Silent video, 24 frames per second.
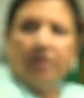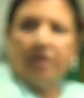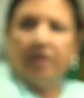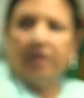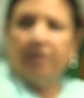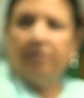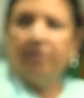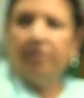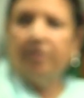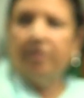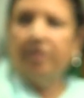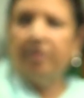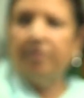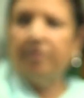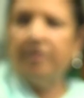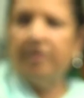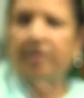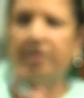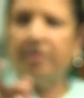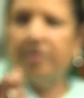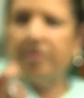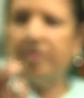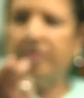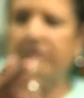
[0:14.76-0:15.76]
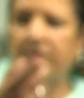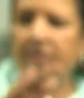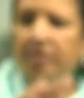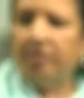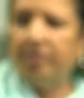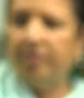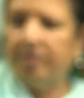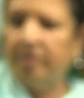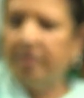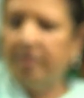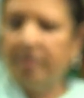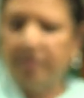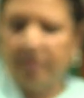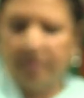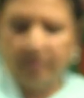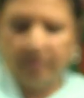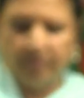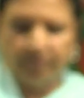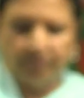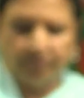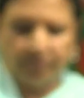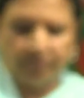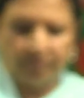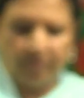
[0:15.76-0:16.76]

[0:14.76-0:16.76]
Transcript: all the Somali families